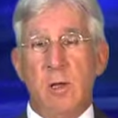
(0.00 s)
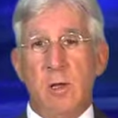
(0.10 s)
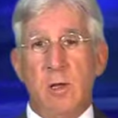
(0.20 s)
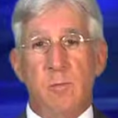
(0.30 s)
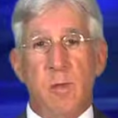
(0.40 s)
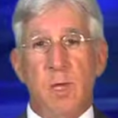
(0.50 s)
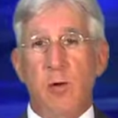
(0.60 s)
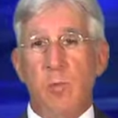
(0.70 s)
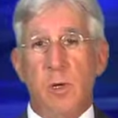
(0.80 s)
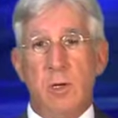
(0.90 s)
um,
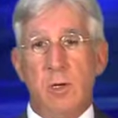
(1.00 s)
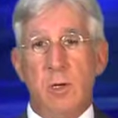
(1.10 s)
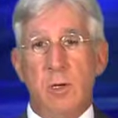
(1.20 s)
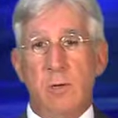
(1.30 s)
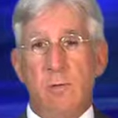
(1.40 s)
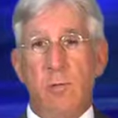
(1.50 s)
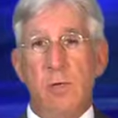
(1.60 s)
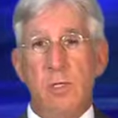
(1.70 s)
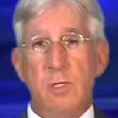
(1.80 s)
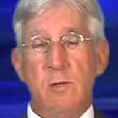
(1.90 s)
help uh,
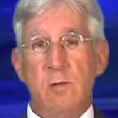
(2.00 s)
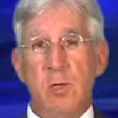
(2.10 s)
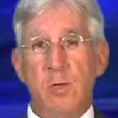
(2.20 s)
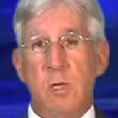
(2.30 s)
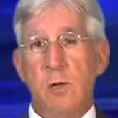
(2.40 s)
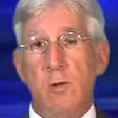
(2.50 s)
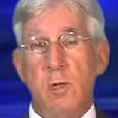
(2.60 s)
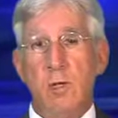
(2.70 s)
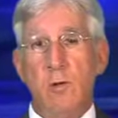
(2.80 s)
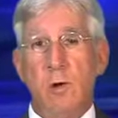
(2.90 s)
for this individual. Not
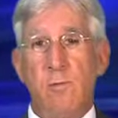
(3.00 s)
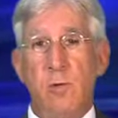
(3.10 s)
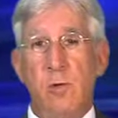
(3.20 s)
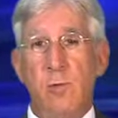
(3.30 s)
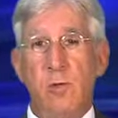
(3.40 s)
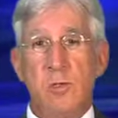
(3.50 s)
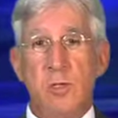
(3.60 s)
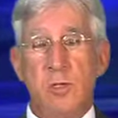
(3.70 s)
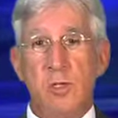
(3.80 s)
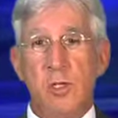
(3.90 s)
only do you offer your
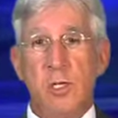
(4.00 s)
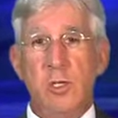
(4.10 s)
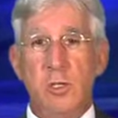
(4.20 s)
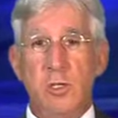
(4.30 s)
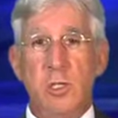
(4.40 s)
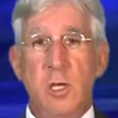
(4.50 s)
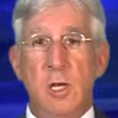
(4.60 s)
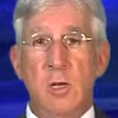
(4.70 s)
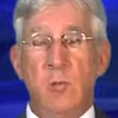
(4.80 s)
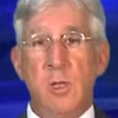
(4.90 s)
personal suggestions,
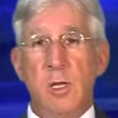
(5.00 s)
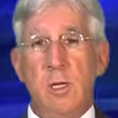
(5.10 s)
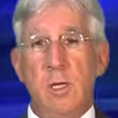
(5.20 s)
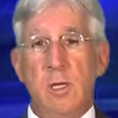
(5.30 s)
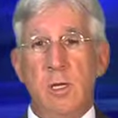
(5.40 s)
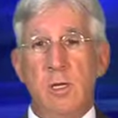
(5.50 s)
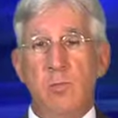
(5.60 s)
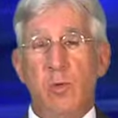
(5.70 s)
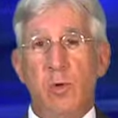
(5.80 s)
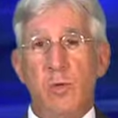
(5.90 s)
but the uh,
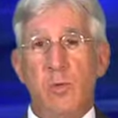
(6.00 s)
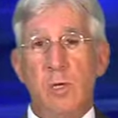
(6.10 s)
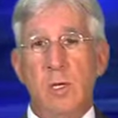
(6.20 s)
brokers will